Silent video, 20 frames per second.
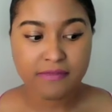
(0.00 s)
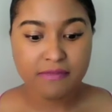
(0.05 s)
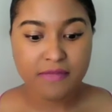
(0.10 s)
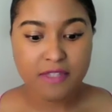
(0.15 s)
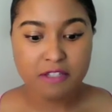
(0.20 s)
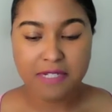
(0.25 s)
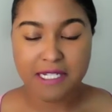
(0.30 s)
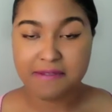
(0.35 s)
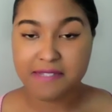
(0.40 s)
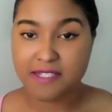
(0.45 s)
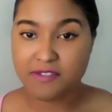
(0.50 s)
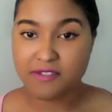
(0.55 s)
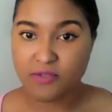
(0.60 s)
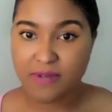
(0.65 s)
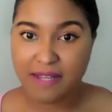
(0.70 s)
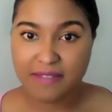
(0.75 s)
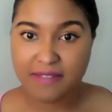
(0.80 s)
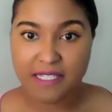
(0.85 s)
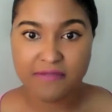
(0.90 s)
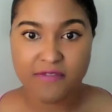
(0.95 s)
when I was a
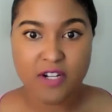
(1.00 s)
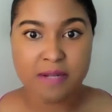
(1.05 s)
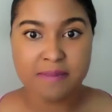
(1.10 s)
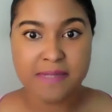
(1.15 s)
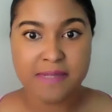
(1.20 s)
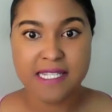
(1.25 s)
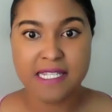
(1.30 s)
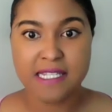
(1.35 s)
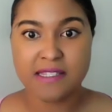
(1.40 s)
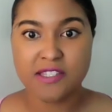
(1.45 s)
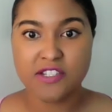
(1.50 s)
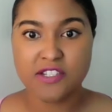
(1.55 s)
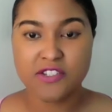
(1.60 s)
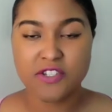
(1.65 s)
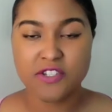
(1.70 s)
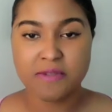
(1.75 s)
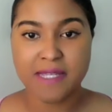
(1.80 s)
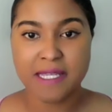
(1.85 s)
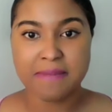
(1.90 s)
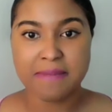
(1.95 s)
traveling pharmacist
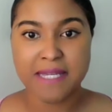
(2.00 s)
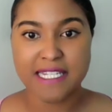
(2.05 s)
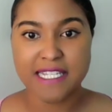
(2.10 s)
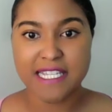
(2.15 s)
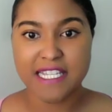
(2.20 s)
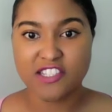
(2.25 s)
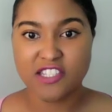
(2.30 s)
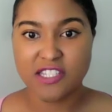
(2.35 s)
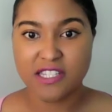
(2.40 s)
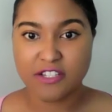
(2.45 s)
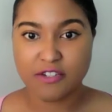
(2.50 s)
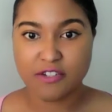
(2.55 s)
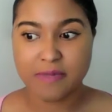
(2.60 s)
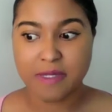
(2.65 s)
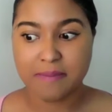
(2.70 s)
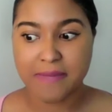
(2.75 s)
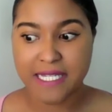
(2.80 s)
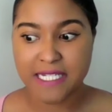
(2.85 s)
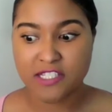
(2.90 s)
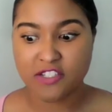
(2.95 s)
doing medication therapy
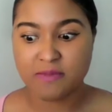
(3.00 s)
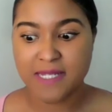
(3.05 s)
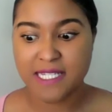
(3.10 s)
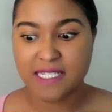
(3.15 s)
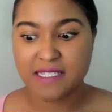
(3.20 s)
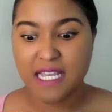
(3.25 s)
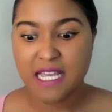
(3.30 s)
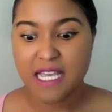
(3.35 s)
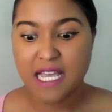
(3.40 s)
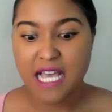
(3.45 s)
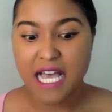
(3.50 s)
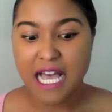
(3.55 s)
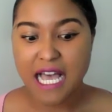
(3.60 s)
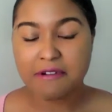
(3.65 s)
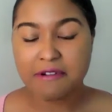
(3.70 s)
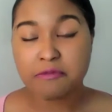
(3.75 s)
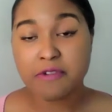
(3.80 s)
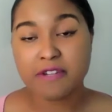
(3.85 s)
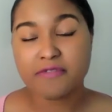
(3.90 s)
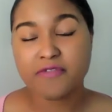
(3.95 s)
management, I
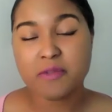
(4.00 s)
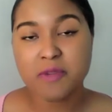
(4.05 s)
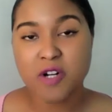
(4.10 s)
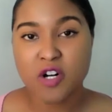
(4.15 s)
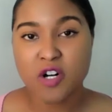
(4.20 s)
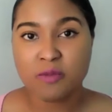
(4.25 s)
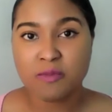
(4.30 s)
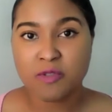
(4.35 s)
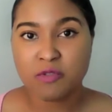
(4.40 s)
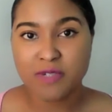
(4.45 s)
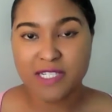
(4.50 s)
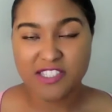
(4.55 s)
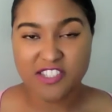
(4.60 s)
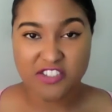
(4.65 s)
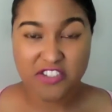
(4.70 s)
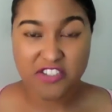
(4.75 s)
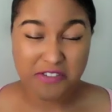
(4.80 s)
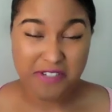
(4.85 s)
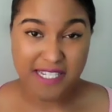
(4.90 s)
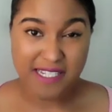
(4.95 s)
would work from home 1 to
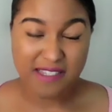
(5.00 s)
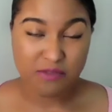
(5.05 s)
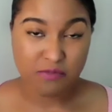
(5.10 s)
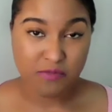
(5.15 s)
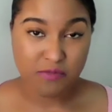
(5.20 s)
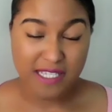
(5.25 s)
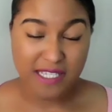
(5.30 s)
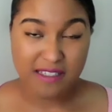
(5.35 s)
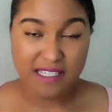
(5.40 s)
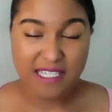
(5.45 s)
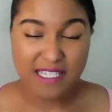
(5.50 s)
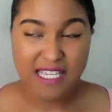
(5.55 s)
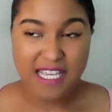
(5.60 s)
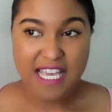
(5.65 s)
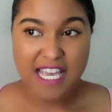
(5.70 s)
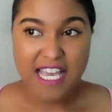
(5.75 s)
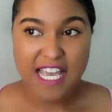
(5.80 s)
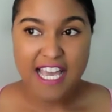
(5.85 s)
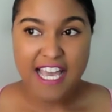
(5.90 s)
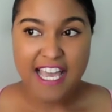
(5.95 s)
2 days a week.
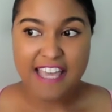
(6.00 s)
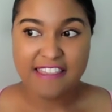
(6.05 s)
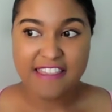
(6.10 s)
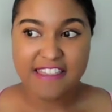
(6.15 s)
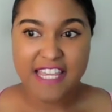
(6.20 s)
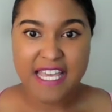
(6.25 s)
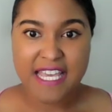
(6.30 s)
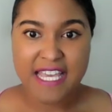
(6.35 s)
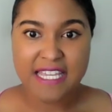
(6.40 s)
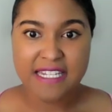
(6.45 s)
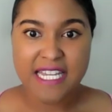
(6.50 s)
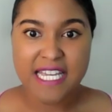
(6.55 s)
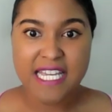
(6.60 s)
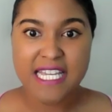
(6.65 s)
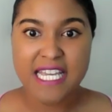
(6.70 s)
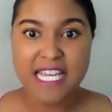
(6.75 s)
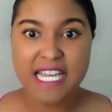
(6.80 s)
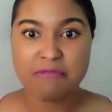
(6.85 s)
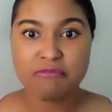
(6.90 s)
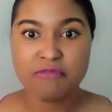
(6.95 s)
And then
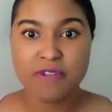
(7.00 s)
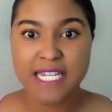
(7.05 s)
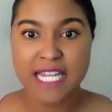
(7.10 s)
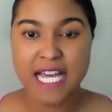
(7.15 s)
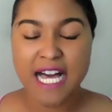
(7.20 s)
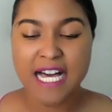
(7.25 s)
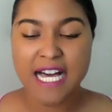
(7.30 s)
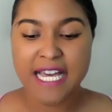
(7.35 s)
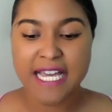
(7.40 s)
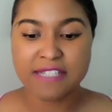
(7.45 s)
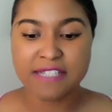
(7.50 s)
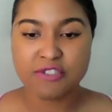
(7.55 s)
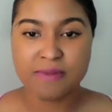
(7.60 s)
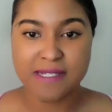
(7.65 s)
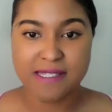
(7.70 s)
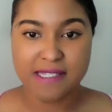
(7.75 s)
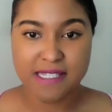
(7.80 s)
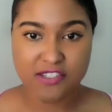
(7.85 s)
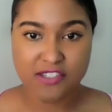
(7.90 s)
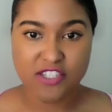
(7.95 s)
when I
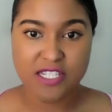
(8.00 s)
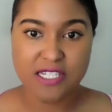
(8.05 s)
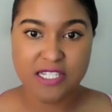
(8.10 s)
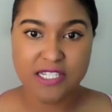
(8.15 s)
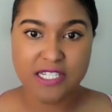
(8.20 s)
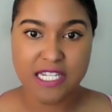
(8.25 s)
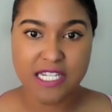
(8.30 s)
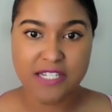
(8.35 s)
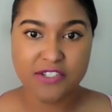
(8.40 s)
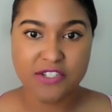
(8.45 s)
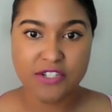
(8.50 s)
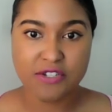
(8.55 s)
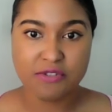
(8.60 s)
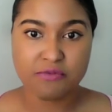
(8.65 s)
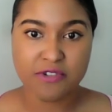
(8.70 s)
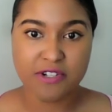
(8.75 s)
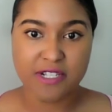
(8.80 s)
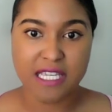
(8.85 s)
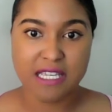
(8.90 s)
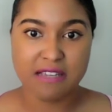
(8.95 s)
transitioned into
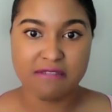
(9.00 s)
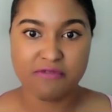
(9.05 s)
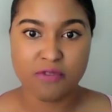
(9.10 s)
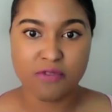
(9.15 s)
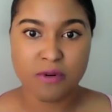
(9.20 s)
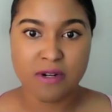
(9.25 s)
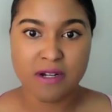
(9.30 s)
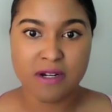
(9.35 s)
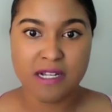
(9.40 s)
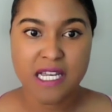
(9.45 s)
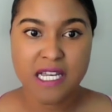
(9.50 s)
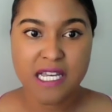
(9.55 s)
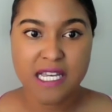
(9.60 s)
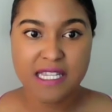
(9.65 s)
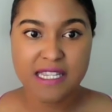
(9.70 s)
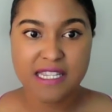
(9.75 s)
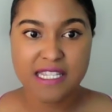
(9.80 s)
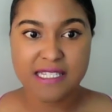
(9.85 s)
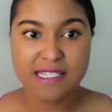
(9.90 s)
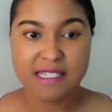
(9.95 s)
working for
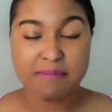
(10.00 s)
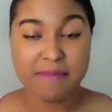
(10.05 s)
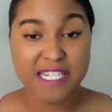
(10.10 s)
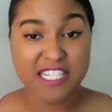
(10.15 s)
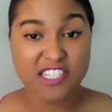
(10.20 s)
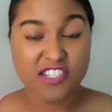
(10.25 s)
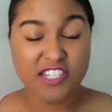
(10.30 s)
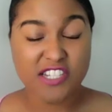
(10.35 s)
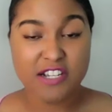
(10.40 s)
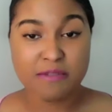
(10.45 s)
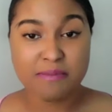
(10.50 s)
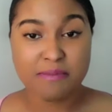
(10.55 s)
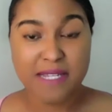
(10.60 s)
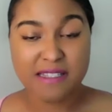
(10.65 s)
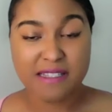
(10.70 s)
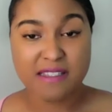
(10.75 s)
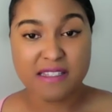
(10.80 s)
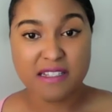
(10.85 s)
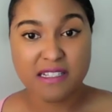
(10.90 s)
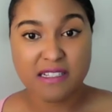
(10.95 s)
this managed
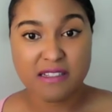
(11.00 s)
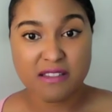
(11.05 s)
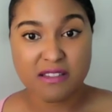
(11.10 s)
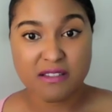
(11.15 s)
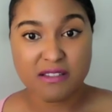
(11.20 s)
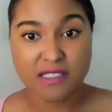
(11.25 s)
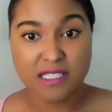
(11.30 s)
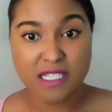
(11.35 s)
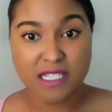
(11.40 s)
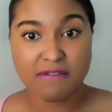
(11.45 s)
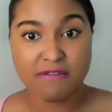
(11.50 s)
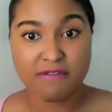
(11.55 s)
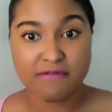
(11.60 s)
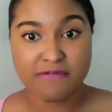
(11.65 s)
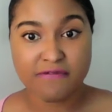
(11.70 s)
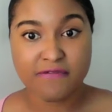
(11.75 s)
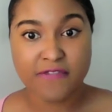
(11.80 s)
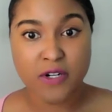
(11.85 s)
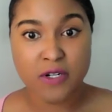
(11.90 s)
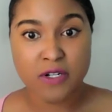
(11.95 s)
care-based consulting
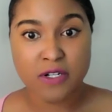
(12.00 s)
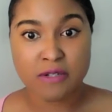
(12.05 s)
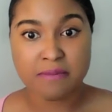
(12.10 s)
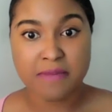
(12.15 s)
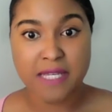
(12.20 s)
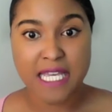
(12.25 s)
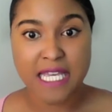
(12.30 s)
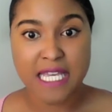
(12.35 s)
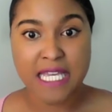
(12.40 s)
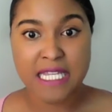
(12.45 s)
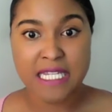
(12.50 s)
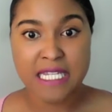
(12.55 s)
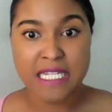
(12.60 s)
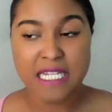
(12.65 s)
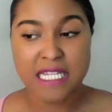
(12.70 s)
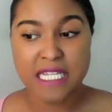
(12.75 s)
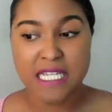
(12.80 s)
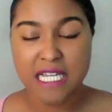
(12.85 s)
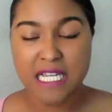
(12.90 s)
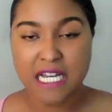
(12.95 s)
firm
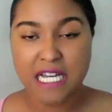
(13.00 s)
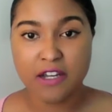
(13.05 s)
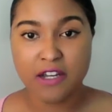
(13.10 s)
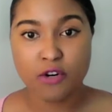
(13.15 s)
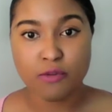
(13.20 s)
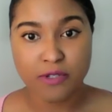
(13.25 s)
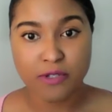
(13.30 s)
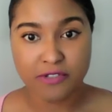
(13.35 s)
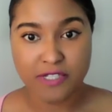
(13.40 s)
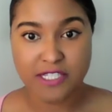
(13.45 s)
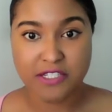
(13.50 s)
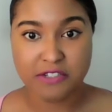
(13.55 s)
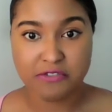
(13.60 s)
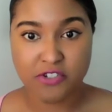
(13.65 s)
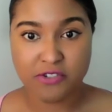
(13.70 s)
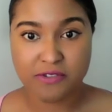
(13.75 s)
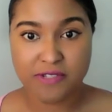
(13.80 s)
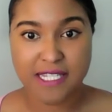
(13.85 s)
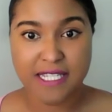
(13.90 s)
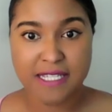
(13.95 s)
in Hoboken, New
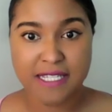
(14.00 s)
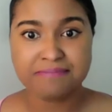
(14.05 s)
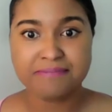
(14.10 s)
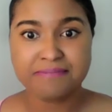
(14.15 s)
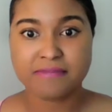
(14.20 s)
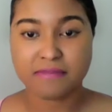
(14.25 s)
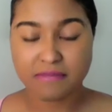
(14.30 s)
Jersey,